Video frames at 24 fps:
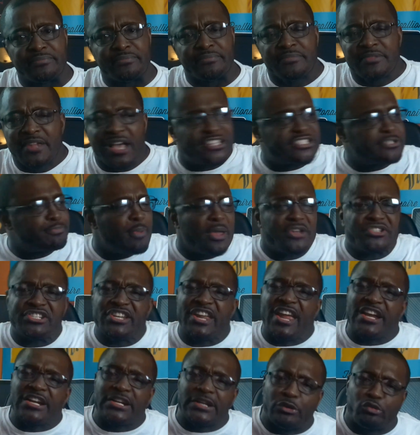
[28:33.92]
especially
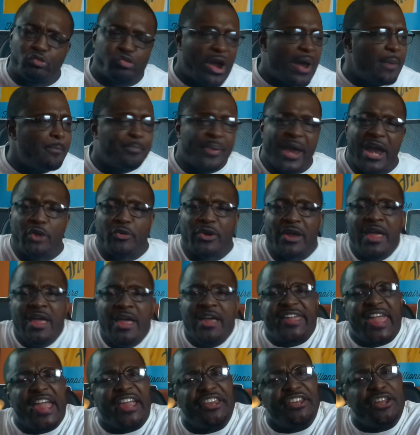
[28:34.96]
a grandparent
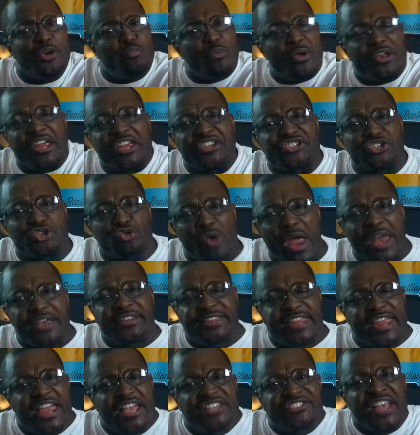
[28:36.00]
kicking it with his
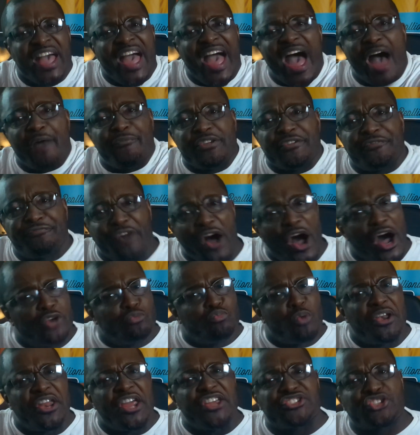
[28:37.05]
grandkids, having fun
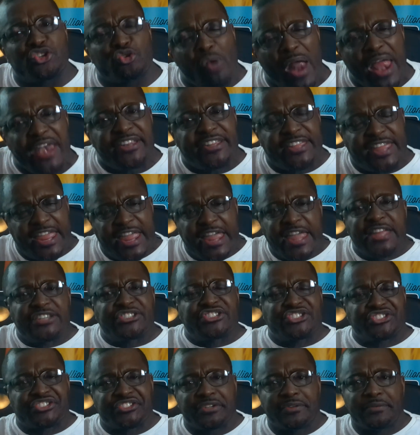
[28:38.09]
with his
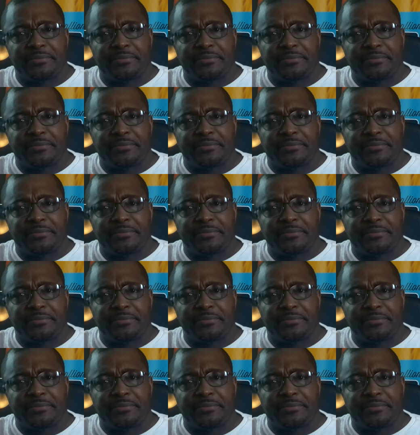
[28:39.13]
grandkids.